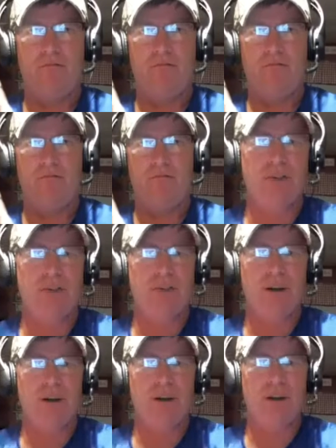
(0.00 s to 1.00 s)
kind of
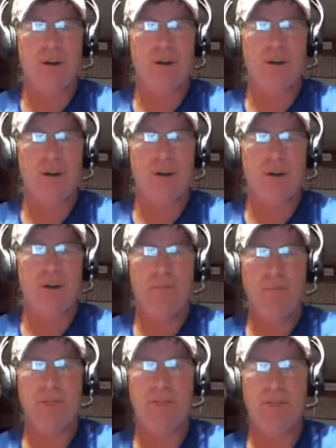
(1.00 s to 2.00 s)
scenario,
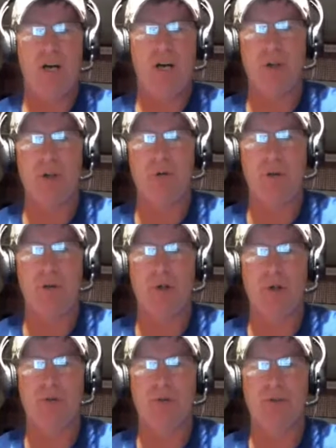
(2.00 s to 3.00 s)
but it's a
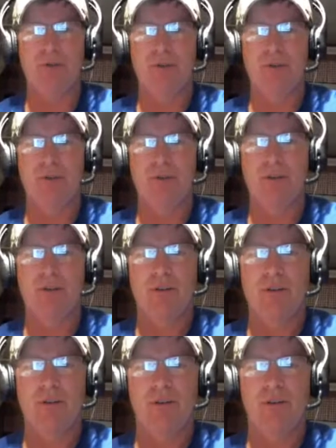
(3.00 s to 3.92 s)
heroin overdose.